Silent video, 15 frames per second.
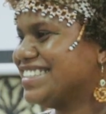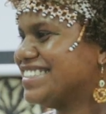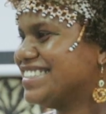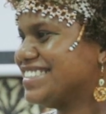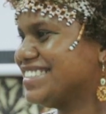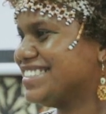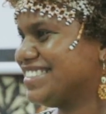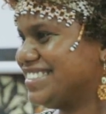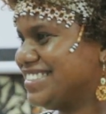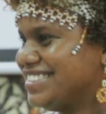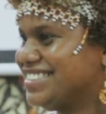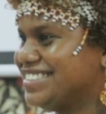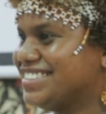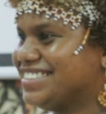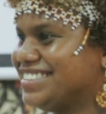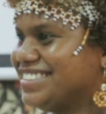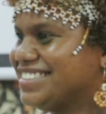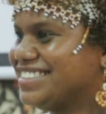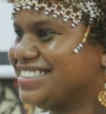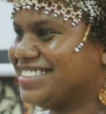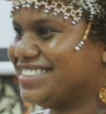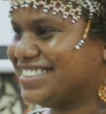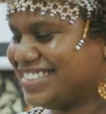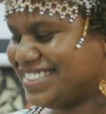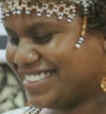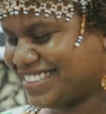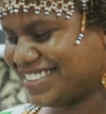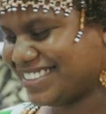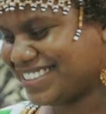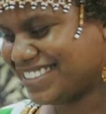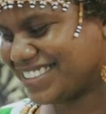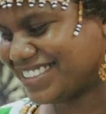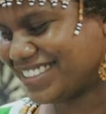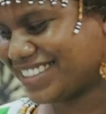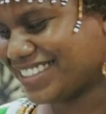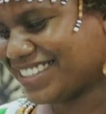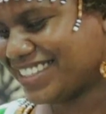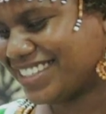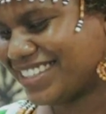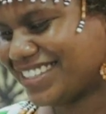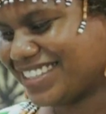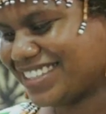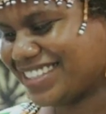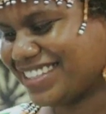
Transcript: Nobody speaks.